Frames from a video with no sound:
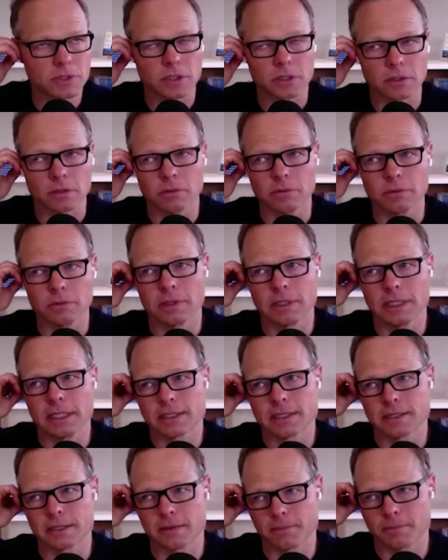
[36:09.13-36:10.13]
So
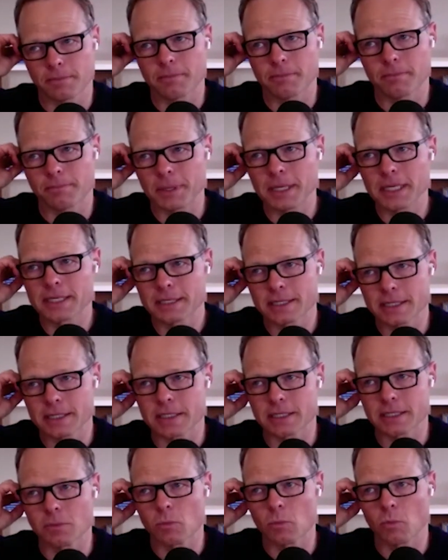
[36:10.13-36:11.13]
it's a big
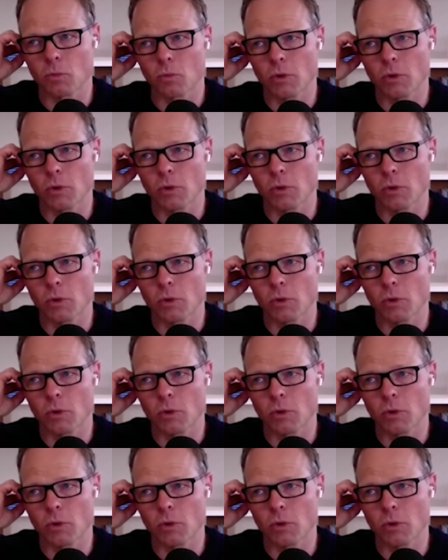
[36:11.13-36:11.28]
system.